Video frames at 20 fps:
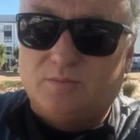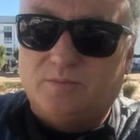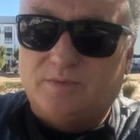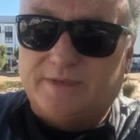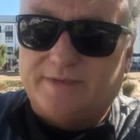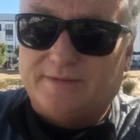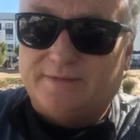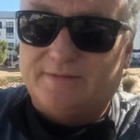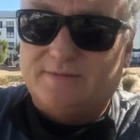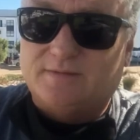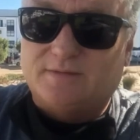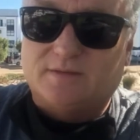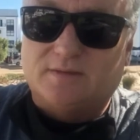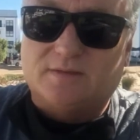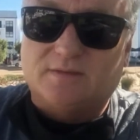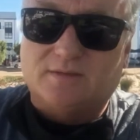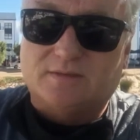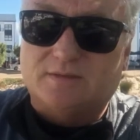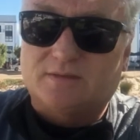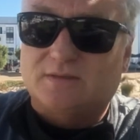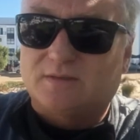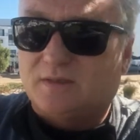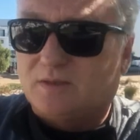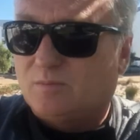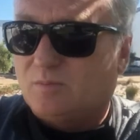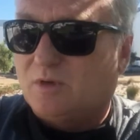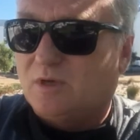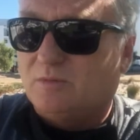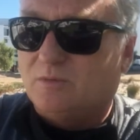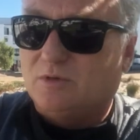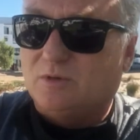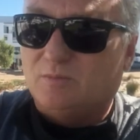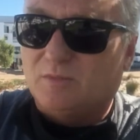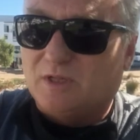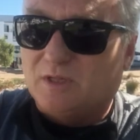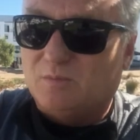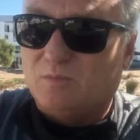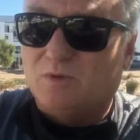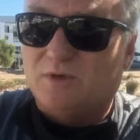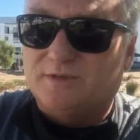But this Blouberg
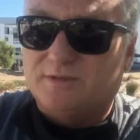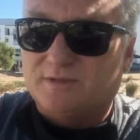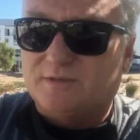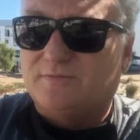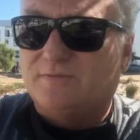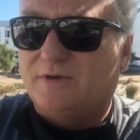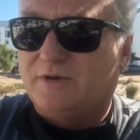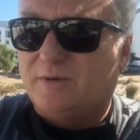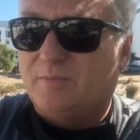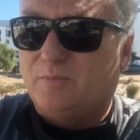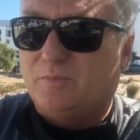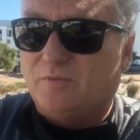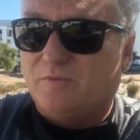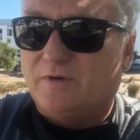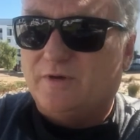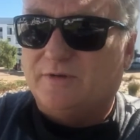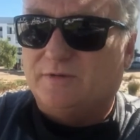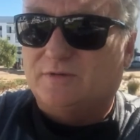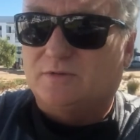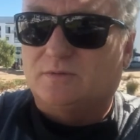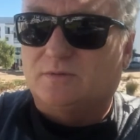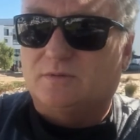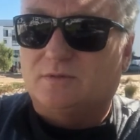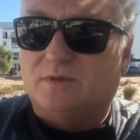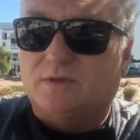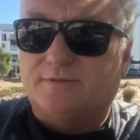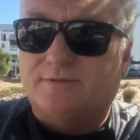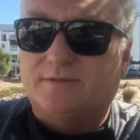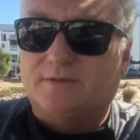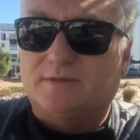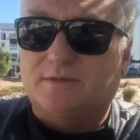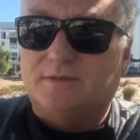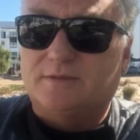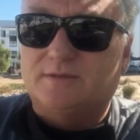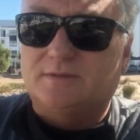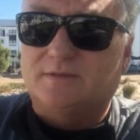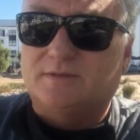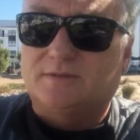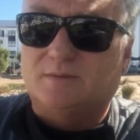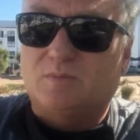Melkbos is very, very sought after.
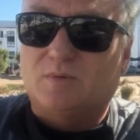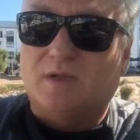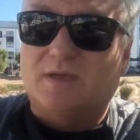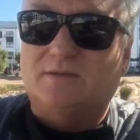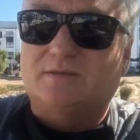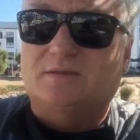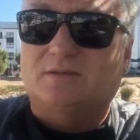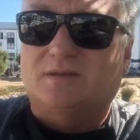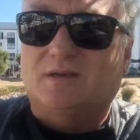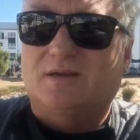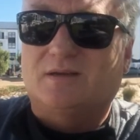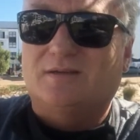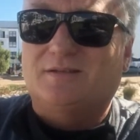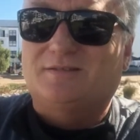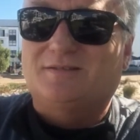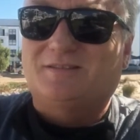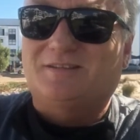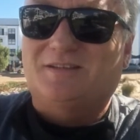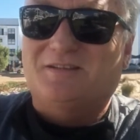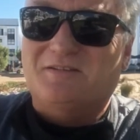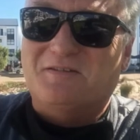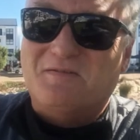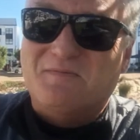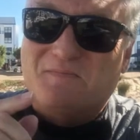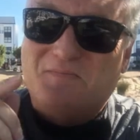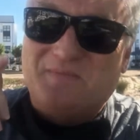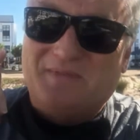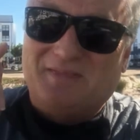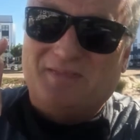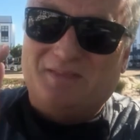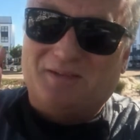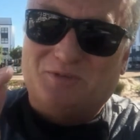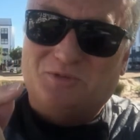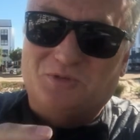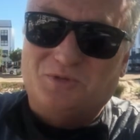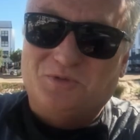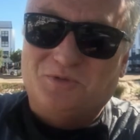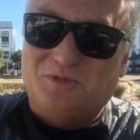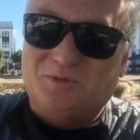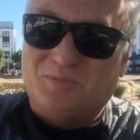This is the place to go. So the
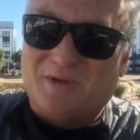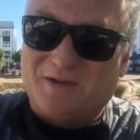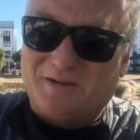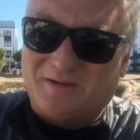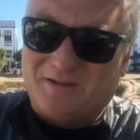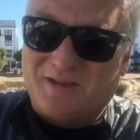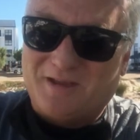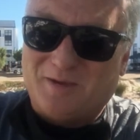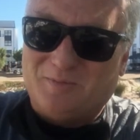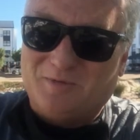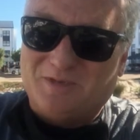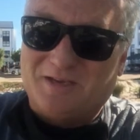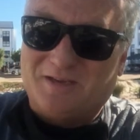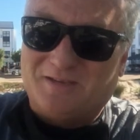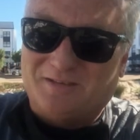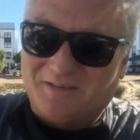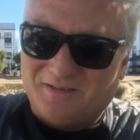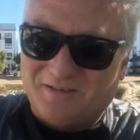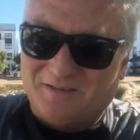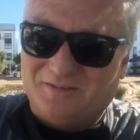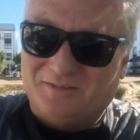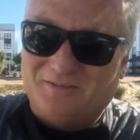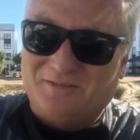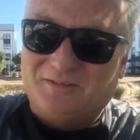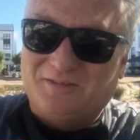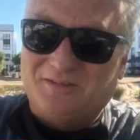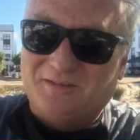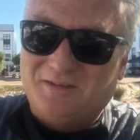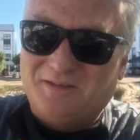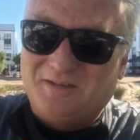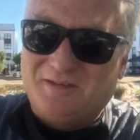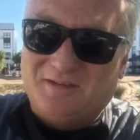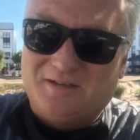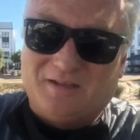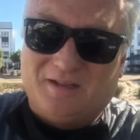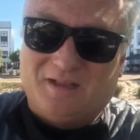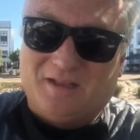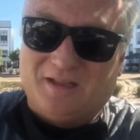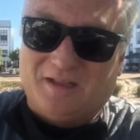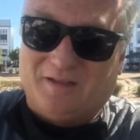truth about Cape Town is
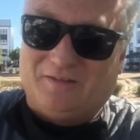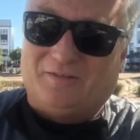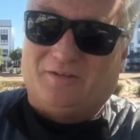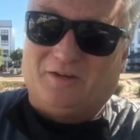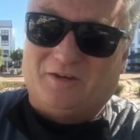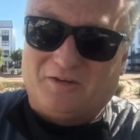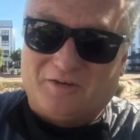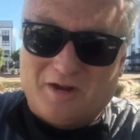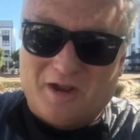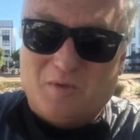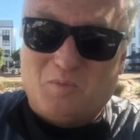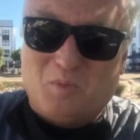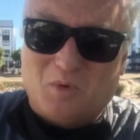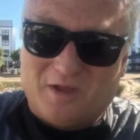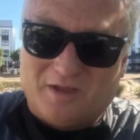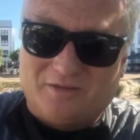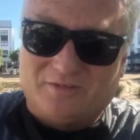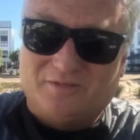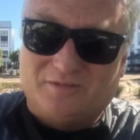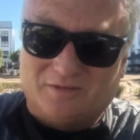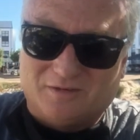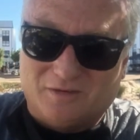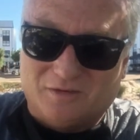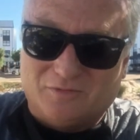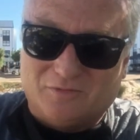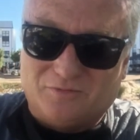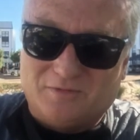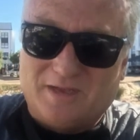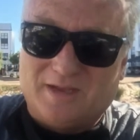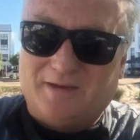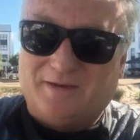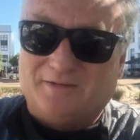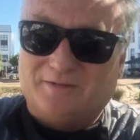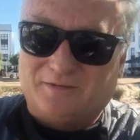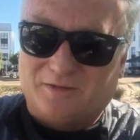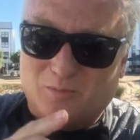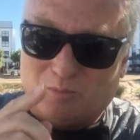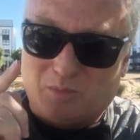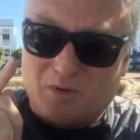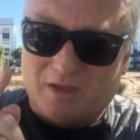it's a great place to live, and
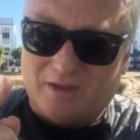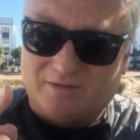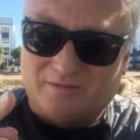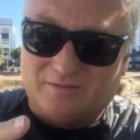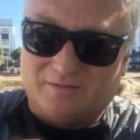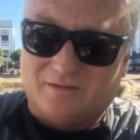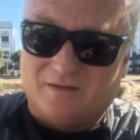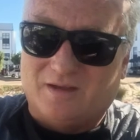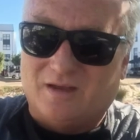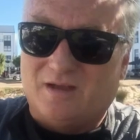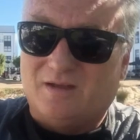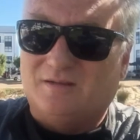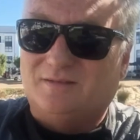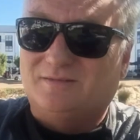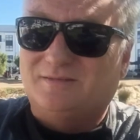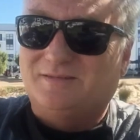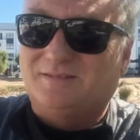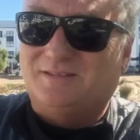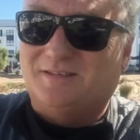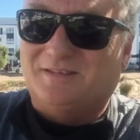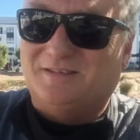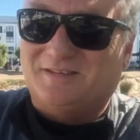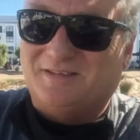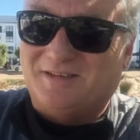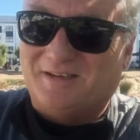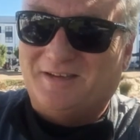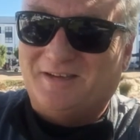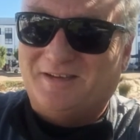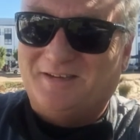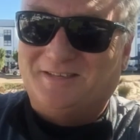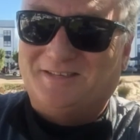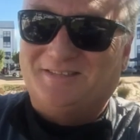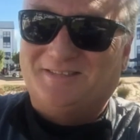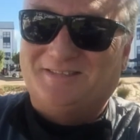it's the place to go. Okay.